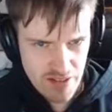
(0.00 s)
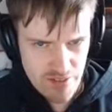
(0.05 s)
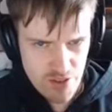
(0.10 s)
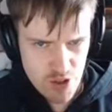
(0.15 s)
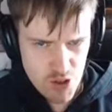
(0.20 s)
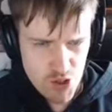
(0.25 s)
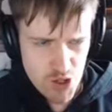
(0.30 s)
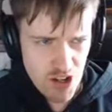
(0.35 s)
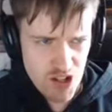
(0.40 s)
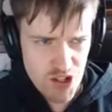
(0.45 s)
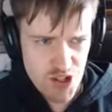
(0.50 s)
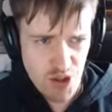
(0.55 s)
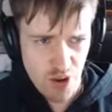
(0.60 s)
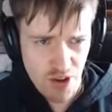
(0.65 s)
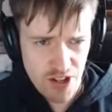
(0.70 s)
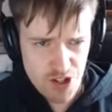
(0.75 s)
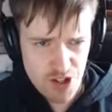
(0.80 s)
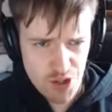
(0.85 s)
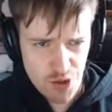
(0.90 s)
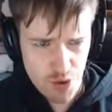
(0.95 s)
Those guys
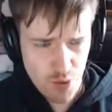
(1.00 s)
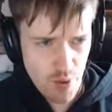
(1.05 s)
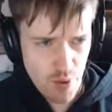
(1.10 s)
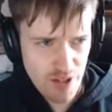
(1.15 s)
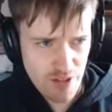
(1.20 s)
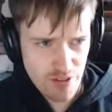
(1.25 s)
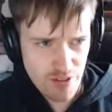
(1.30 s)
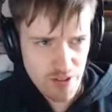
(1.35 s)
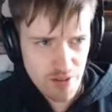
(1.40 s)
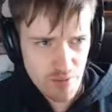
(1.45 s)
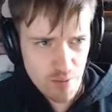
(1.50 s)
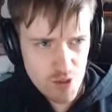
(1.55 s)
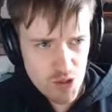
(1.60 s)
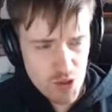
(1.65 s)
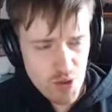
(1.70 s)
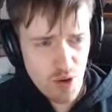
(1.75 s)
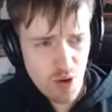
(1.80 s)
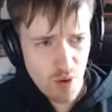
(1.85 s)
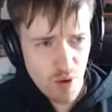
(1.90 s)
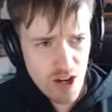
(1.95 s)
die so quickly. We're
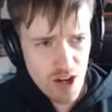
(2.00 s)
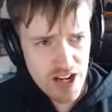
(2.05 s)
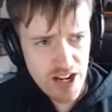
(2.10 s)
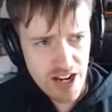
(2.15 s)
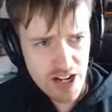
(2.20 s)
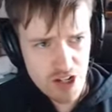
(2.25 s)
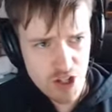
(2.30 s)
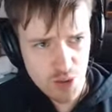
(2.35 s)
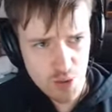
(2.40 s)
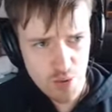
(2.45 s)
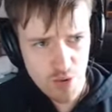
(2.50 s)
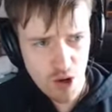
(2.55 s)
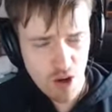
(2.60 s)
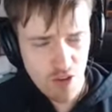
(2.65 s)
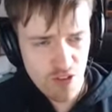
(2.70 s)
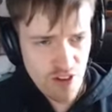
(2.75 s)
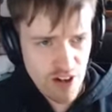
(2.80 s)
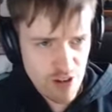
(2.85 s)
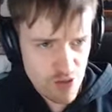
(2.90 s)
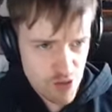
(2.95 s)
doing alright, actually. We've
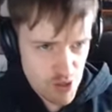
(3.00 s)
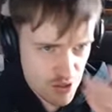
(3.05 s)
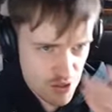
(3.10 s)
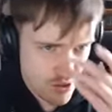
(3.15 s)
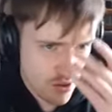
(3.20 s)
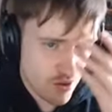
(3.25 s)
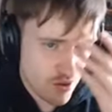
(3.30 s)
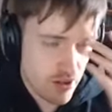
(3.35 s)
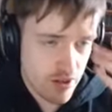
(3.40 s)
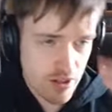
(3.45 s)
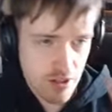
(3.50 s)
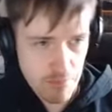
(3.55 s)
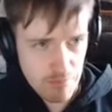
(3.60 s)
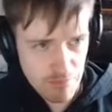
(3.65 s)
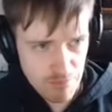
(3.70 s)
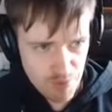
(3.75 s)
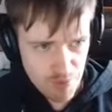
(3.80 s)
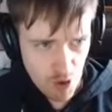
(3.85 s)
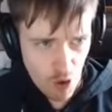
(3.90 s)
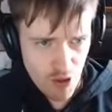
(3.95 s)
got a thousand
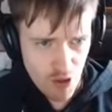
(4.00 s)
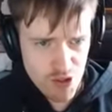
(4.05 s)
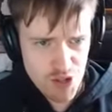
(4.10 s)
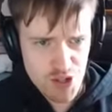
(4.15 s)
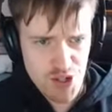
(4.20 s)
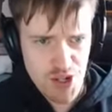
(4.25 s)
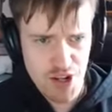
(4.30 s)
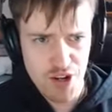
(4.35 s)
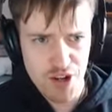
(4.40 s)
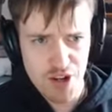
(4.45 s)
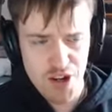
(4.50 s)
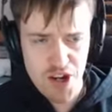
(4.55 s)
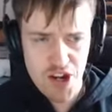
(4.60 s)
um, dollars here.